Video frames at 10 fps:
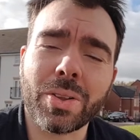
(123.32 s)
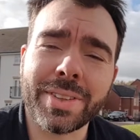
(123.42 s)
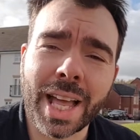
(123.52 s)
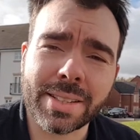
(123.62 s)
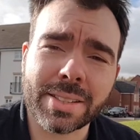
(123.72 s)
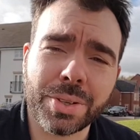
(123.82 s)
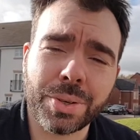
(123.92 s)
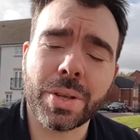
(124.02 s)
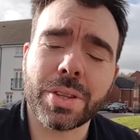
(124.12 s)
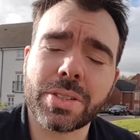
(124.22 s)
next
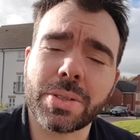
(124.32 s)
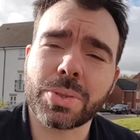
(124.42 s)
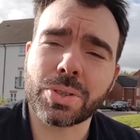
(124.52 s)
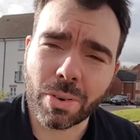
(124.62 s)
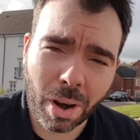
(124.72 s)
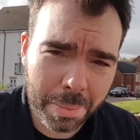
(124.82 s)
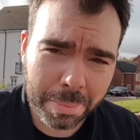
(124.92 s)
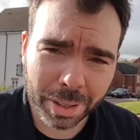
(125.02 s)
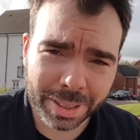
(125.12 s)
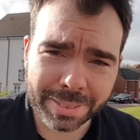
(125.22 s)
to the
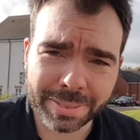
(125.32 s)
subscribe button.